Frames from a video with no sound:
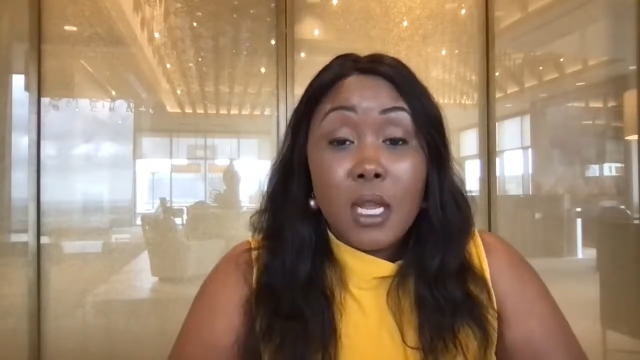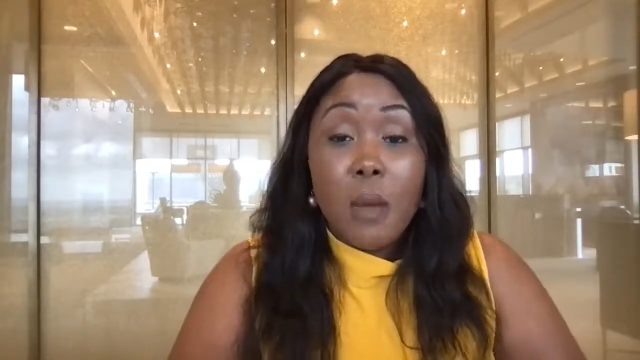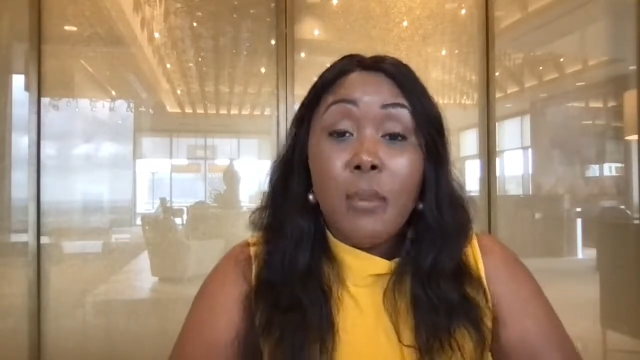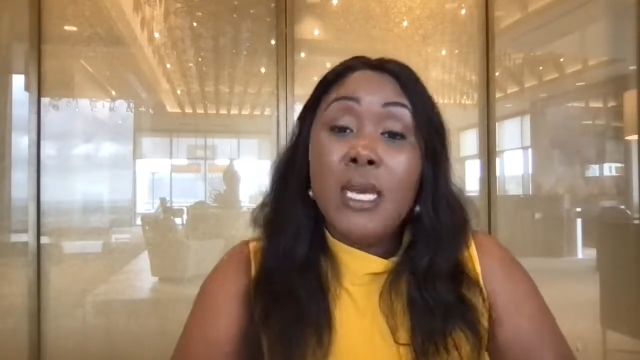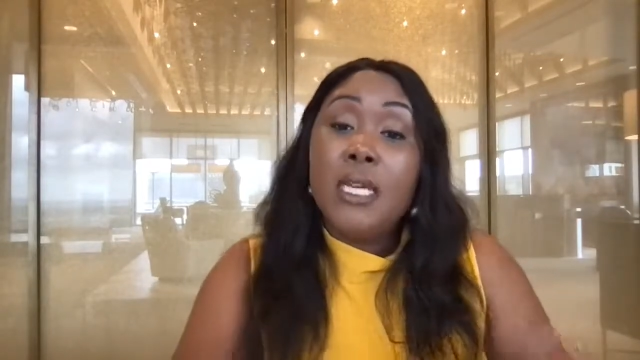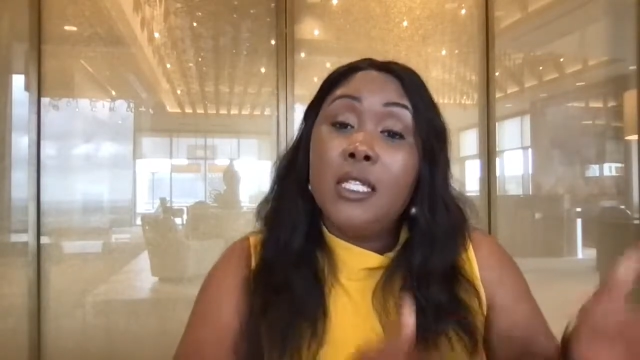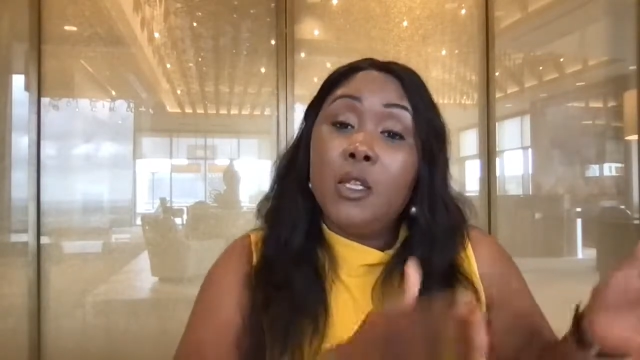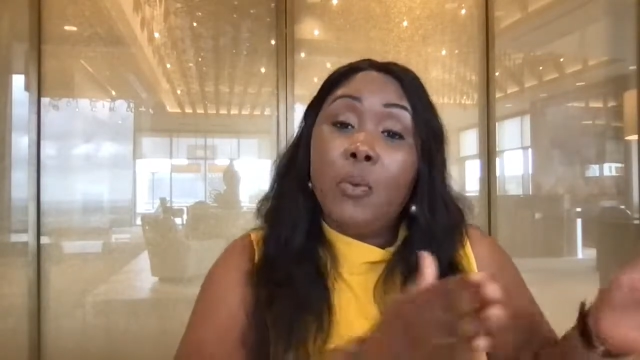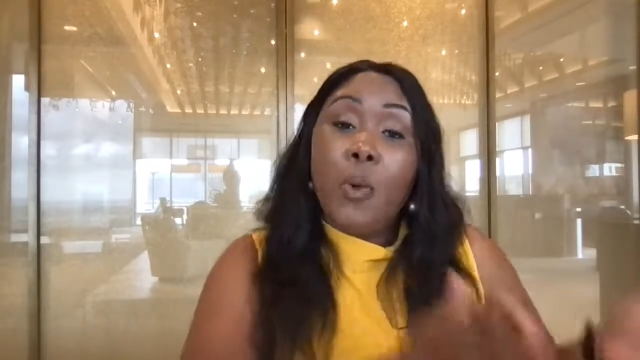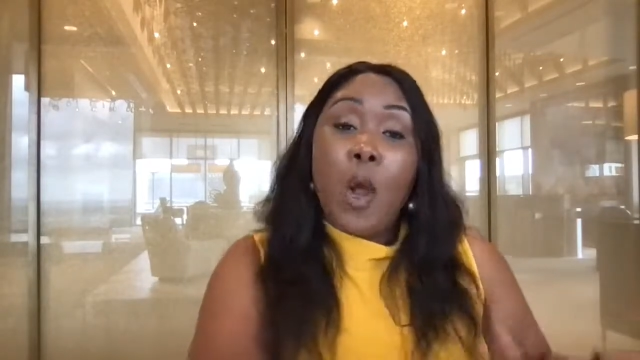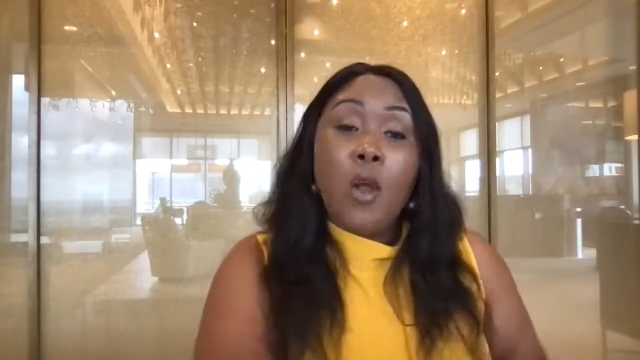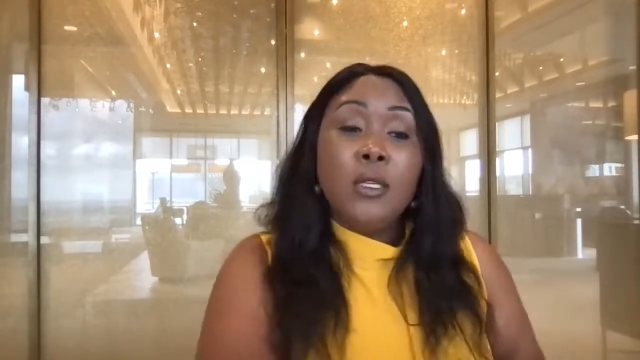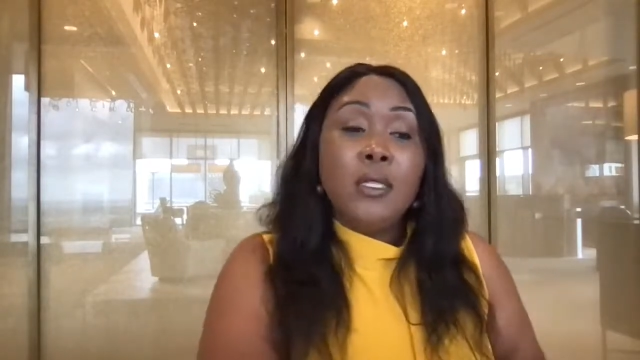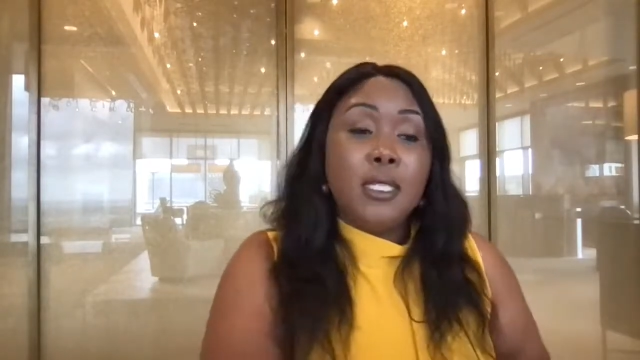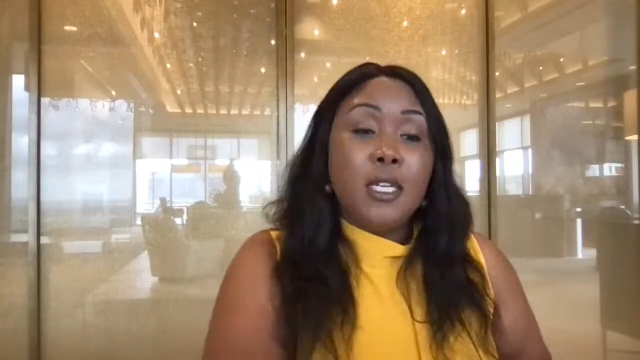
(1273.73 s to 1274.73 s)
because the
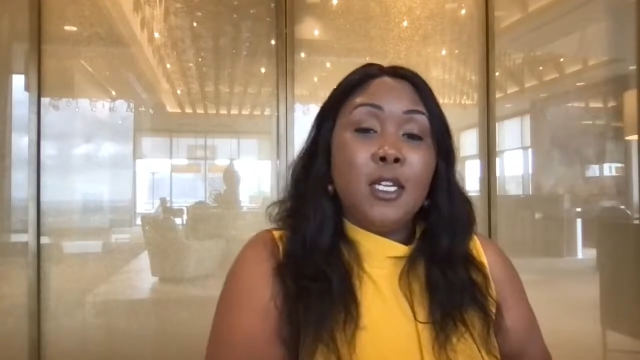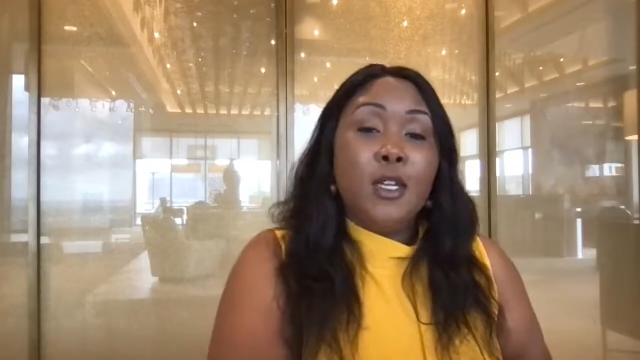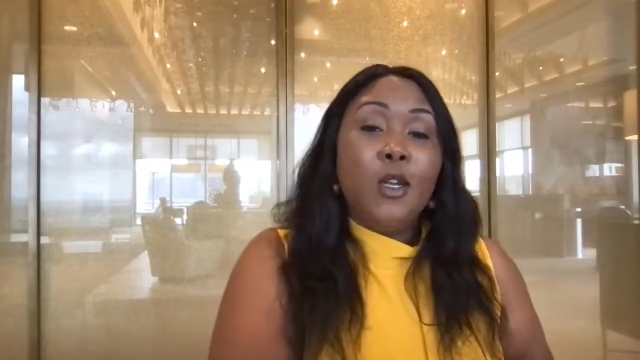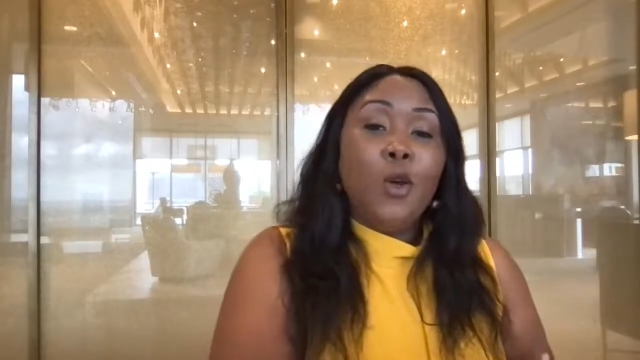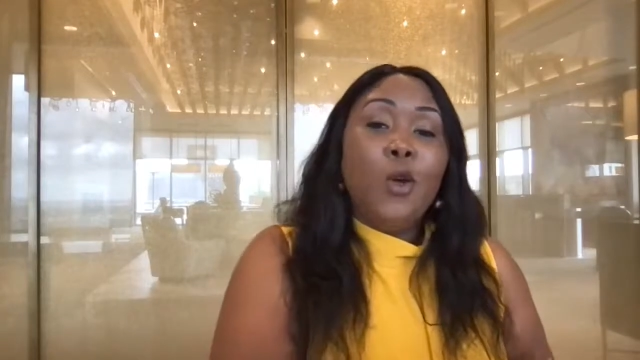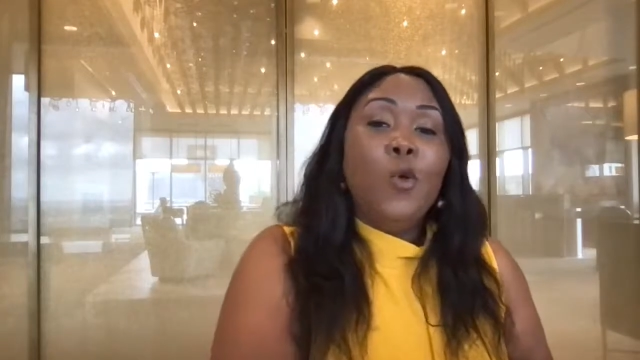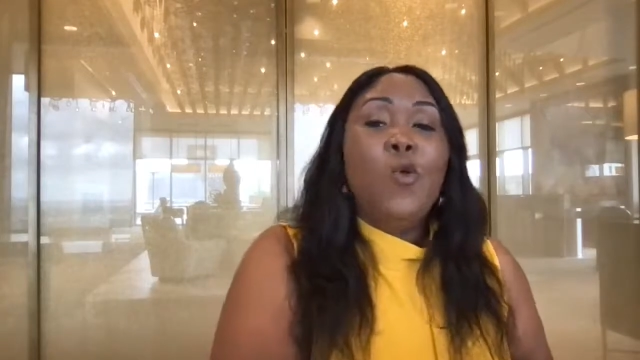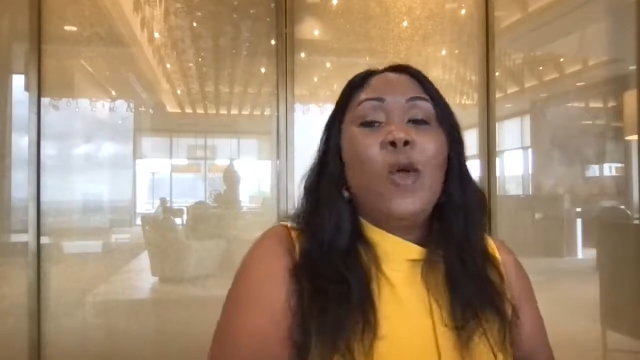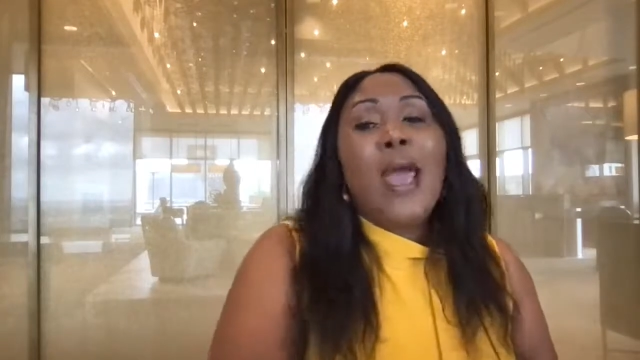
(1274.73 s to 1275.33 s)
person who